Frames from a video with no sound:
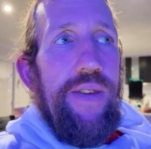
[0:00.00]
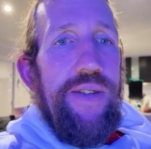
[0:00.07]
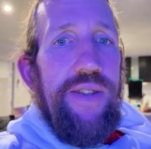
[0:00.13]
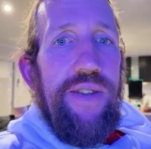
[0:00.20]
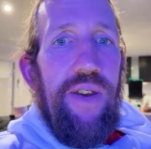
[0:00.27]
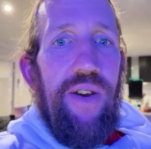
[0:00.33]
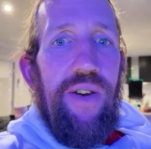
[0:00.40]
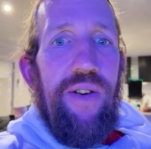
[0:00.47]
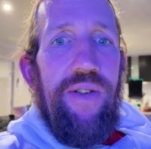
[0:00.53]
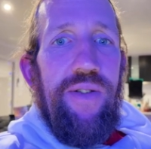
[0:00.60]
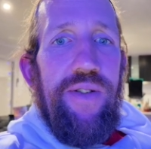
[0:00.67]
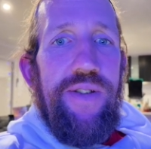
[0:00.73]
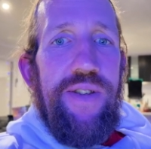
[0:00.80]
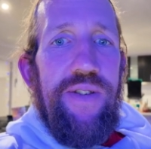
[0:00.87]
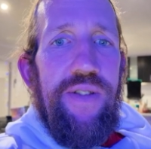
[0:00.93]

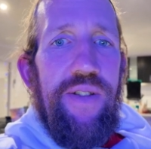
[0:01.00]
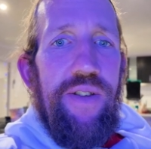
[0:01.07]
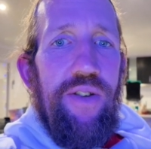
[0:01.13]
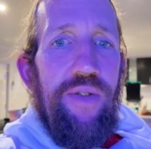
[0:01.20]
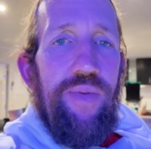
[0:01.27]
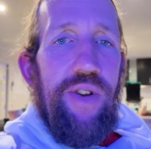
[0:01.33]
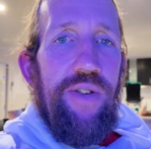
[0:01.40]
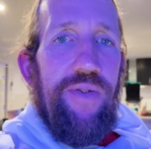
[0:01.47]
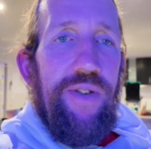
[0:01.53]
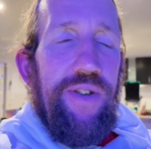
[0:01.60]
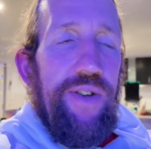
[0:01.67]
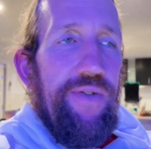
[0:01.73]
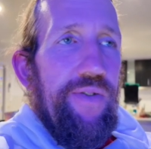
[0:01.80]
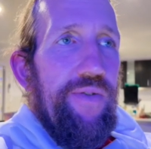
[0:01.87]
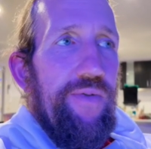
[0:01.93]
So it's a little bit of a
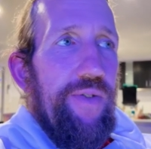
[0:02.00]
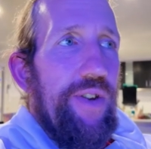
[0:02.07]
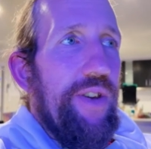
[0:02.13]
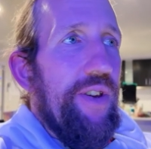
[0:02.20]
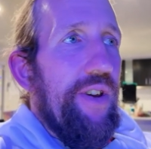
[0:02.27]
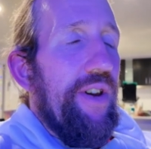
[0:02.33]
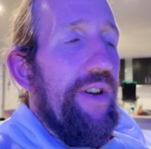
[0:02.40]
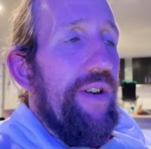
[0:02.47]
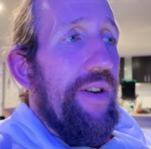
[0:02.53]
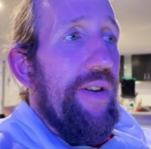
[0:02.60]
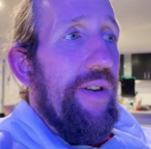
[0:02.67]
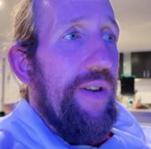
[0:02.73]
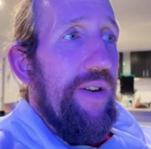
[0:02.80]
different video.